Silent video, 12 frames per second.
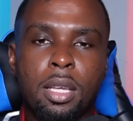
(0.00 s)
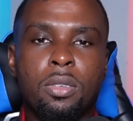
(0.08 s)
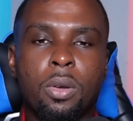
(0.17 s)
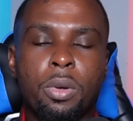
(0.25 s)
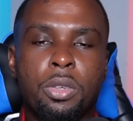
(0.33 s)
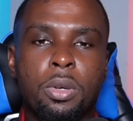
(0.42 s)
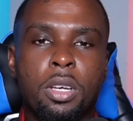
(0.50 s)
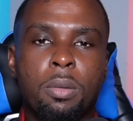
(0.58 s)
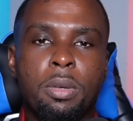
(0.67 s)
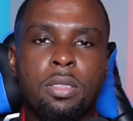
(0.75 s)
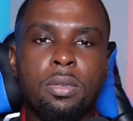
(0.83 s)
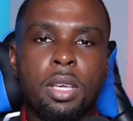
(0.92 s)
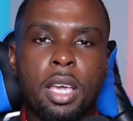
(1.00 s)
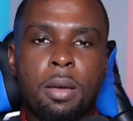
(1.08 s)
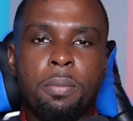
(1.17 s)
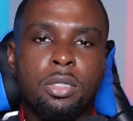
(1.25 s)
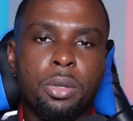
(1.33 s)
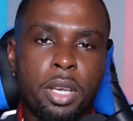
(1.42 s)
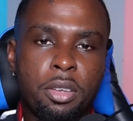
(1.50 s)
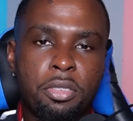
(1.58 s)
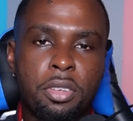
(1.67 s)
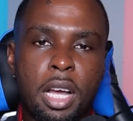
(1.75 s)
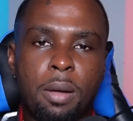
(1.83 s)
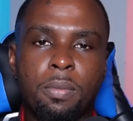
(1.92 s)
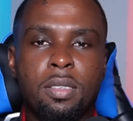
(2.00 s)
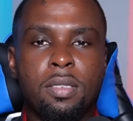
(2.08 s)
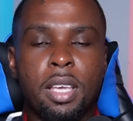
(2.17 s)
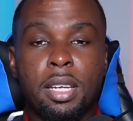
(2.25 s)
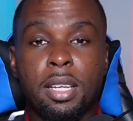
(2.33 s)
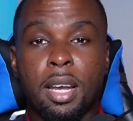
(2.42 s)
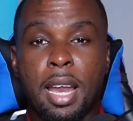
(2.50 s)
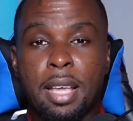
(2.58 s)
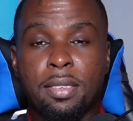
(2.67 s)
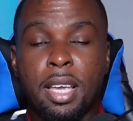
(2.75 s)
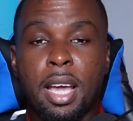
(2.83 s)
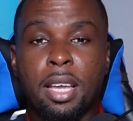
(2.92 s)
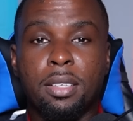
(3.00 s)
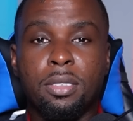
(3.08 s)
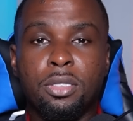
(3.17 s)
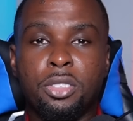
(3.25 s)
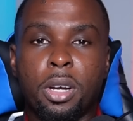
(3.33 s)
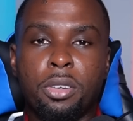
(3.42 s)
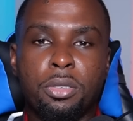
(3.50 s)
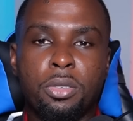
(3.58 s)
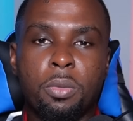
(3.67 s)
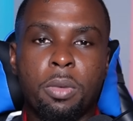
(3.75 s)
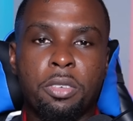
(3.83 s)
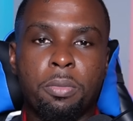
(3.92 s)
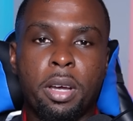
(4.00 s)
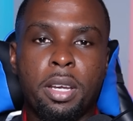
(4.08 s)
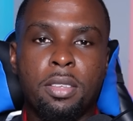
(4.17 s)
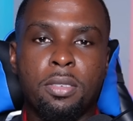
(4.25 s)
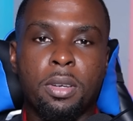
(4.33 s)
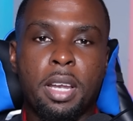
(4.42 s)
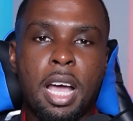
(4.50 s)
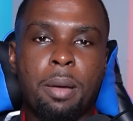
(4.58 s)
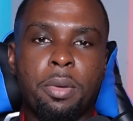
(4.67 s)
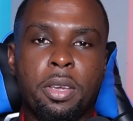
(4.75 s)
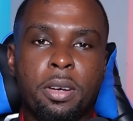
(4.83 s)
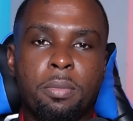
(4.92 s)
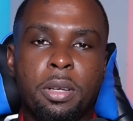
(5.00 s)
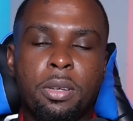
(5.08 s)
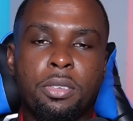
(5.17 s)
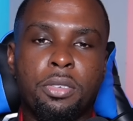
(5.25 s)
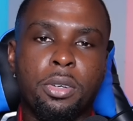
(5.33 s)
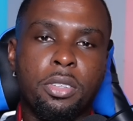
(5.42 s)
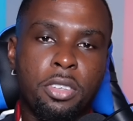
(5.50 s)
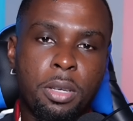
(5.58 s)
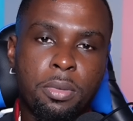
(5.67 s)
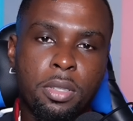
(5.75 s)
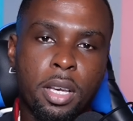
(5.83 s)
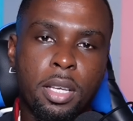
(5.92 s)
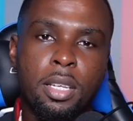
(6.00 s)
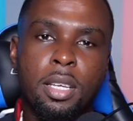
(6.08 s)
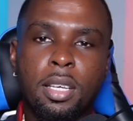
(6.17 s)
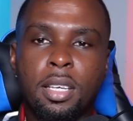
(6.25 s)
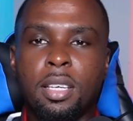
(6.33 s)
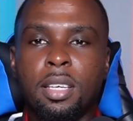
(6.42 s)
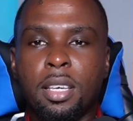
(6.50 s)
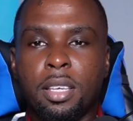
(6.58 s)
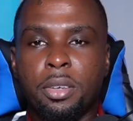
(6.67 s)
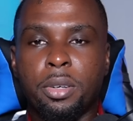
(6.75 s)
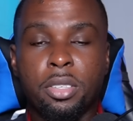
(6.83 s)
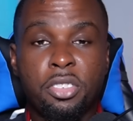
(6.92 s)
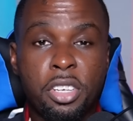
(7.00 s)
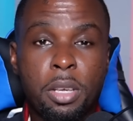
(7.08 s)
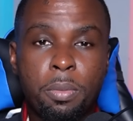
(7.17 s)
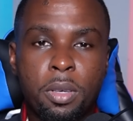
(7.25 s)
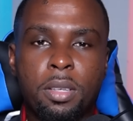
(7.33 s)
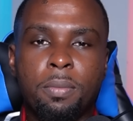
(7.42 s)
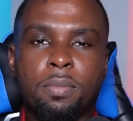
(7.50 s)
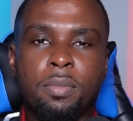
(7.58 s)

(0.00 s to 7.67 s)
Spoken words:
So when you come into his shop, saying the last guy charged you too much money, so now I'm here because you're a cheapskate and you're a cheapie,